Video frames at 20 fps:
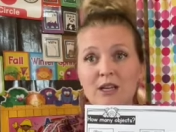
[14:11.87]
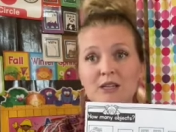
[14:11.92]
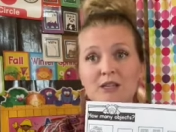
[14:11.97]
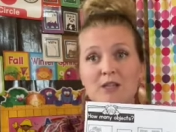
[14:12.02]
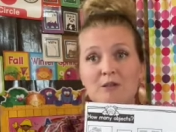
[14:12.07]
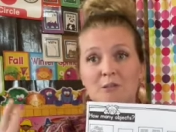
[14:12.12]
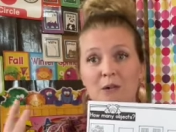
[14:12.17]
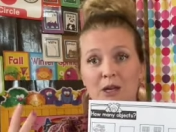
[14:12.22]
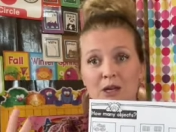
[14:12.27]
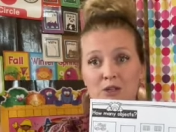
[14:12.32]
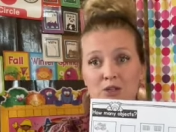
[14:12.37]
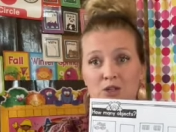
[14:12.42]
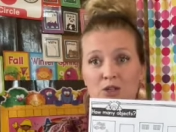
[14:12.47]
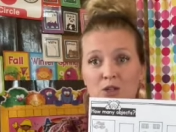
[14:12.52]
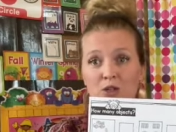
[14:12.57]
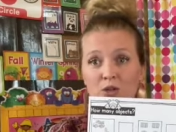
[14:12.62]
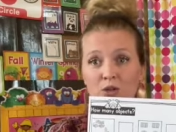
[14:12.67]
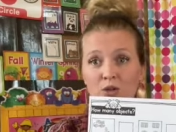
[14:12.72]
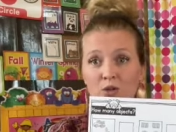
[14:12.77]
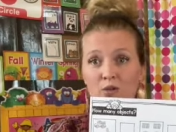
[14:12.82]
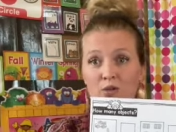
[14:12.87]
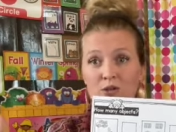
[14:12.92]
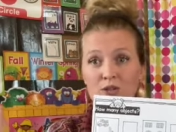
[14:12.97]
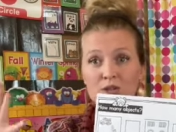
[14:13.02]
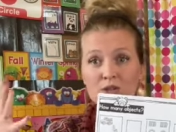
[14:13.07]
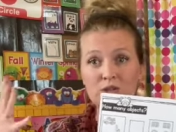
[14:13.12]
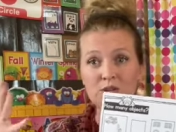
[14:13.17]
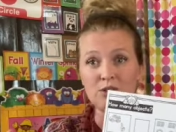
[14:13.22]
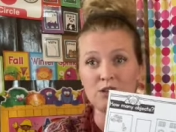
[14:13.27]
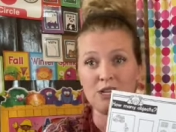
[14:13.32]
to make 2,
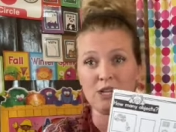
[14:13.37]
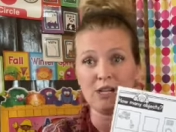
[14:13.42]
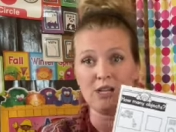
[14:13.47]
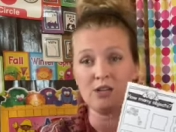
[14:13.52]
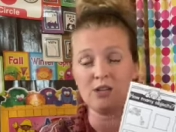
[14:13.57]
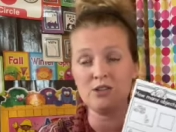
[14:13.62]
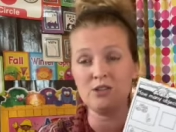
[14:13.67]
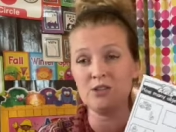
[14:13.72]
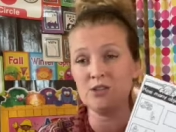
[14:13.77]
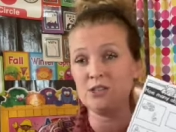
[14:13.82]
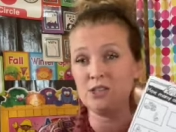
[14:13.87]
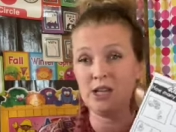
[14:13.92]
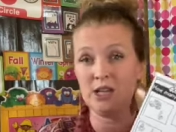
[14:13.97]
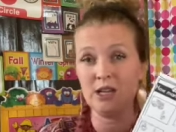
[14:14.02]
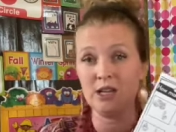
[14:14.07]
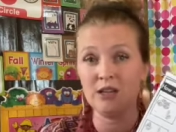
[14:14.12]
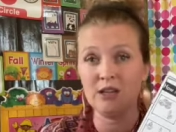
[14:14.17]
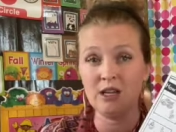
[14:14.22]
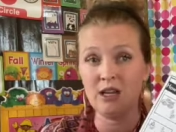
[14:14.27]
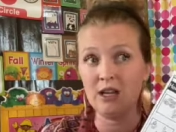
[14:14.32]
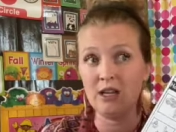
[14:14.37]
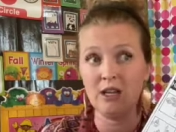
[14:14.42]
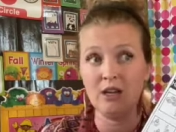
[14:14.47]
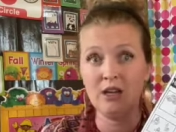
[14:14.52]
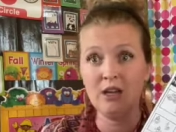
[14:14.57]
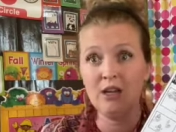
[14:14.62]
just so they can understand that